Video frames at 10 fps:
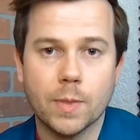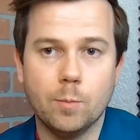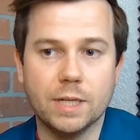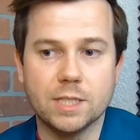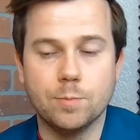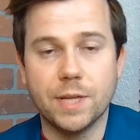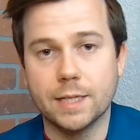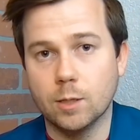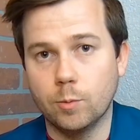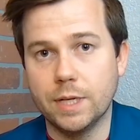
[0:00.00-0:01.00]
But some
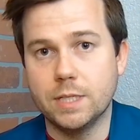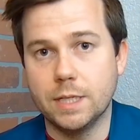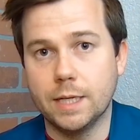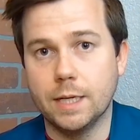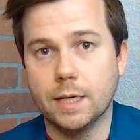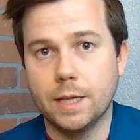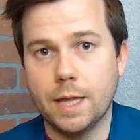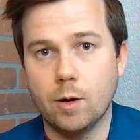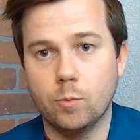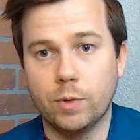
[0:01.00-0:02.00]
things that we see
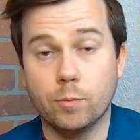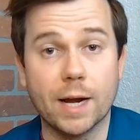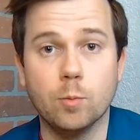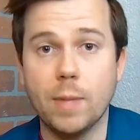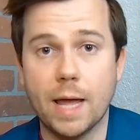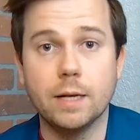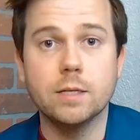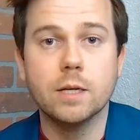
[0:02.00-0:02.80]
that we recommend